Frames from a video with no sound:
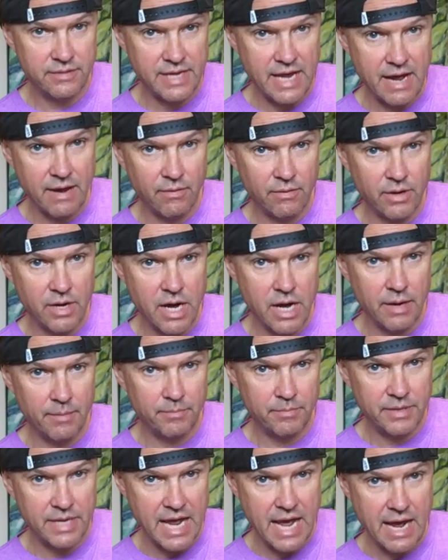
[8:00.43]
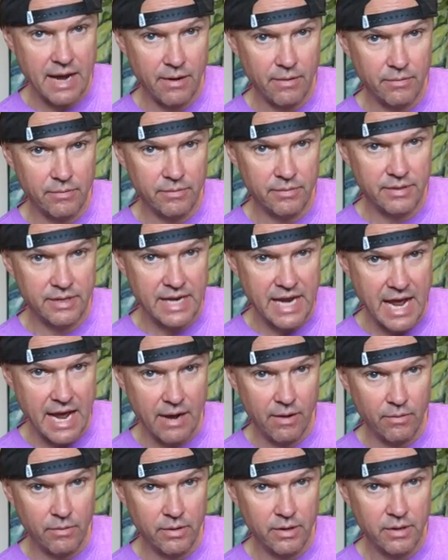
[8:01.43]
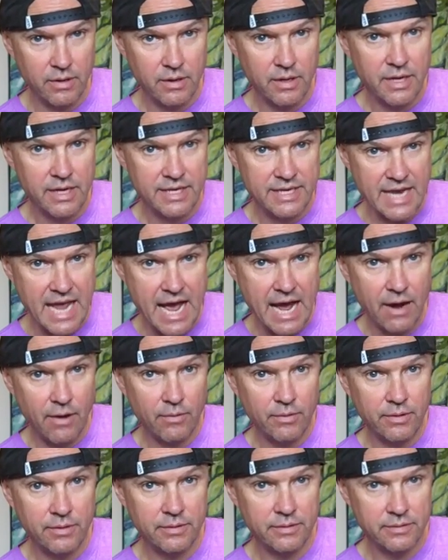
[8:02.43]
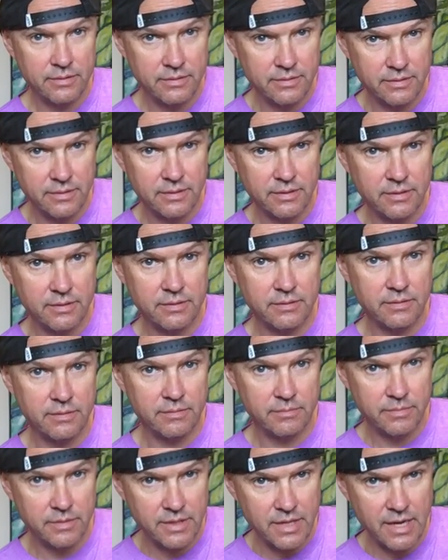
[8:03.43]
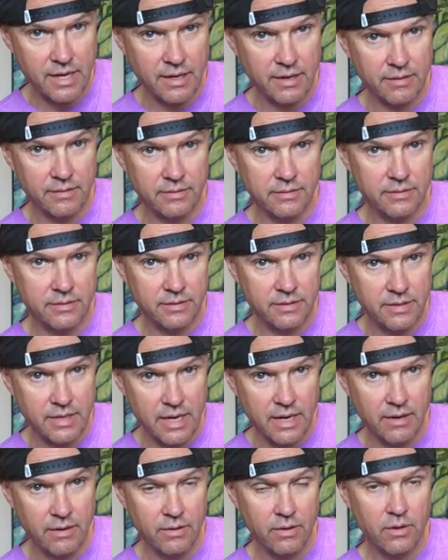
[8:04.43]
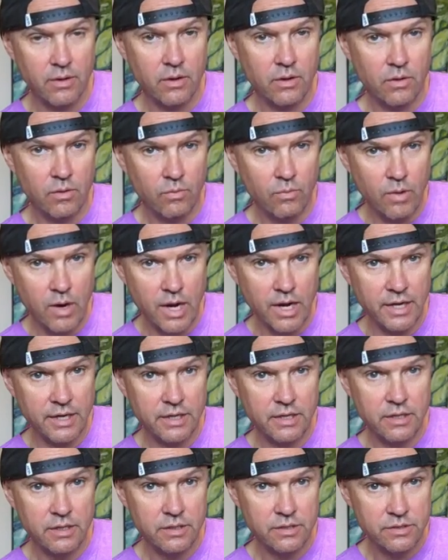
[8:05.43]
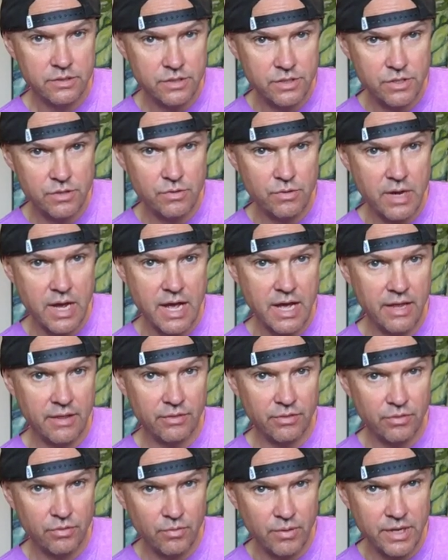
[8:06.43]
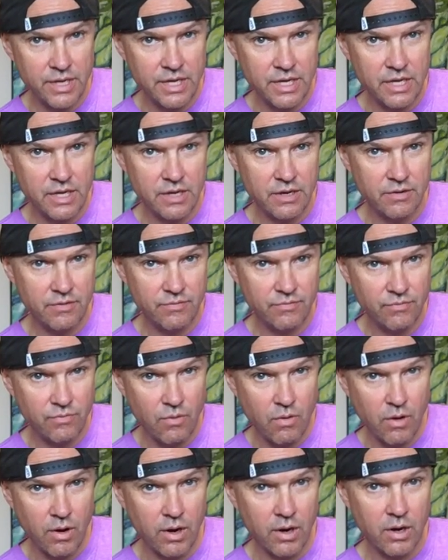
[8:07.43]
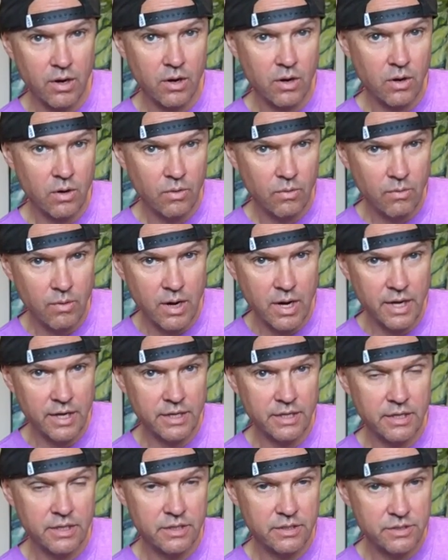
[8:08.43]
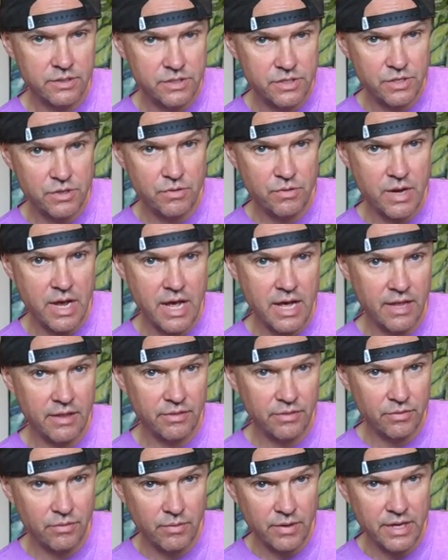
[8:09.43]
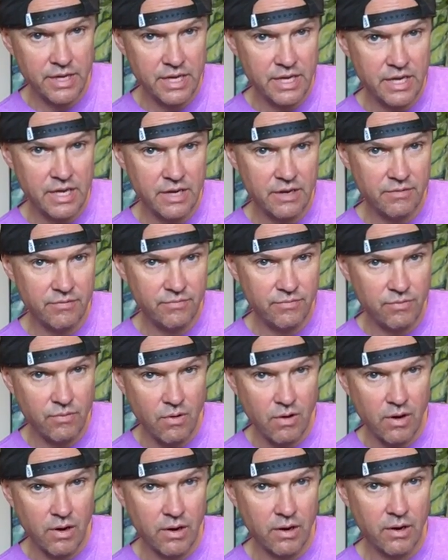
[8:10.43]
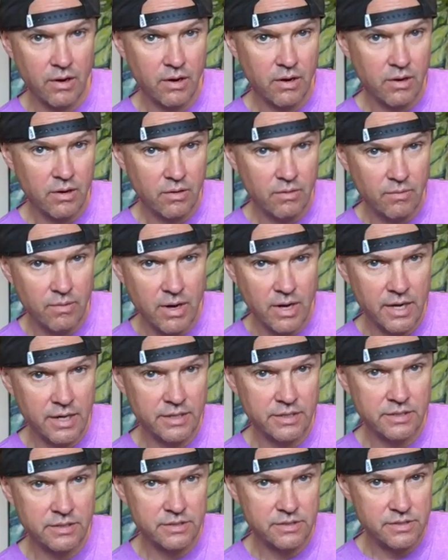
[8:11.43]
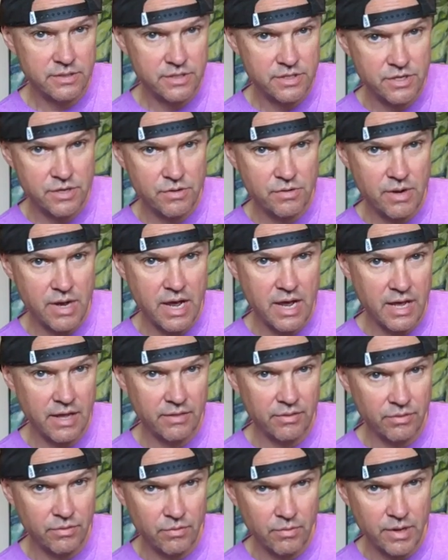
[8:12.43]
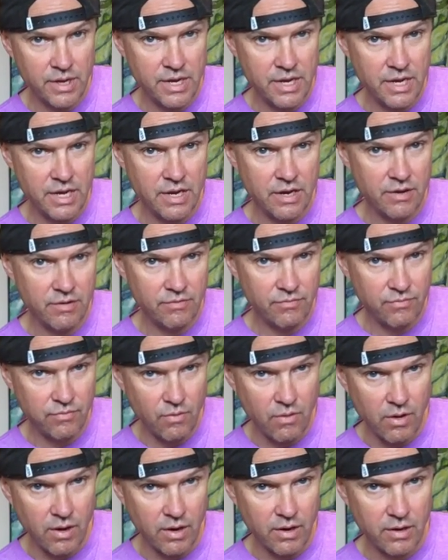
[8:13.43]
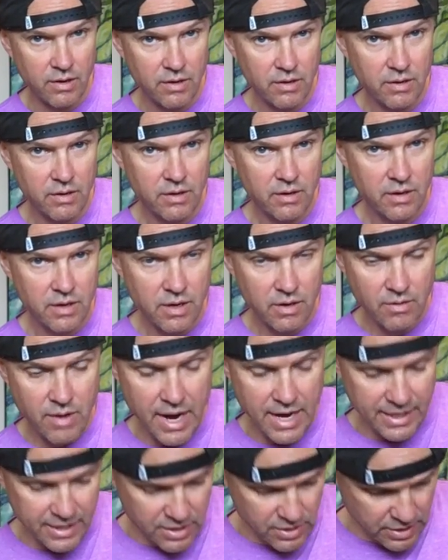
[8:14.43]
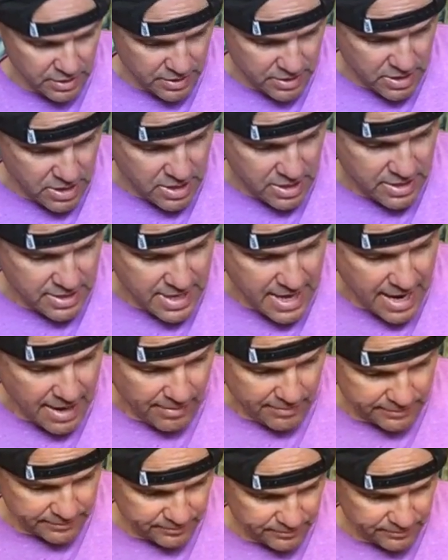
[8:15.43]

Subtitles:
down, up, down, down, down, down, down. 1, 2, and 3, 4. 1, 2, and 3, 4. 1, 2, and 3, 4. All right, good. Now,